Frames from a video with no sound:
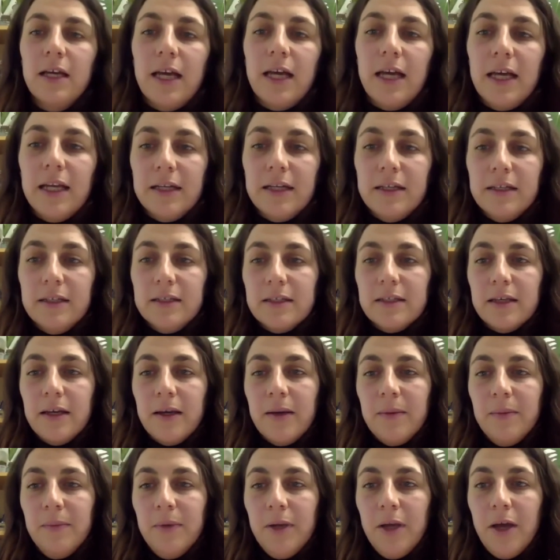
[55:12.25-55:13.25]
and
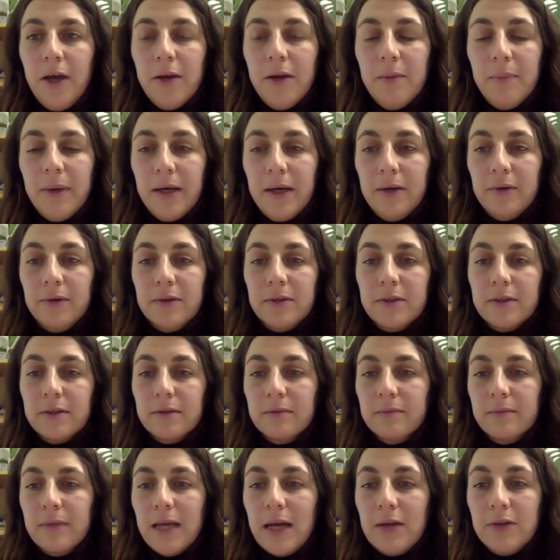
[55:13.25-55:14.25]
um, learn about
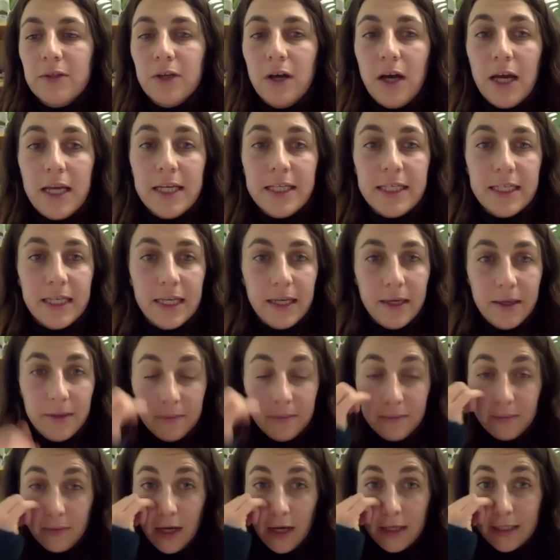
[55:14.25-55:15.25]
how to
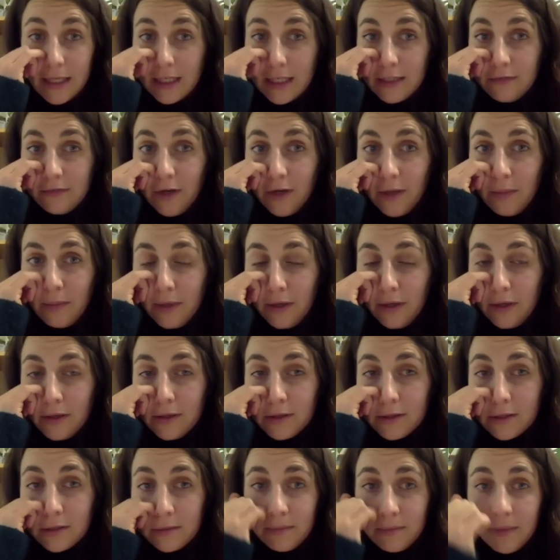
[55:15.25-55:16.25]
ID identify
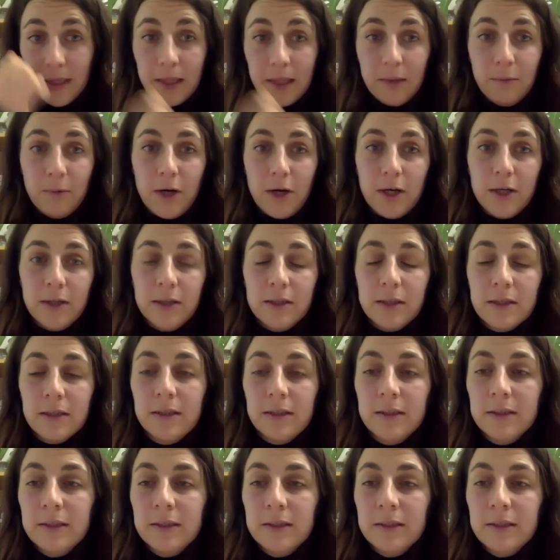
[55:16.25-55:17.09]
plants in the wild.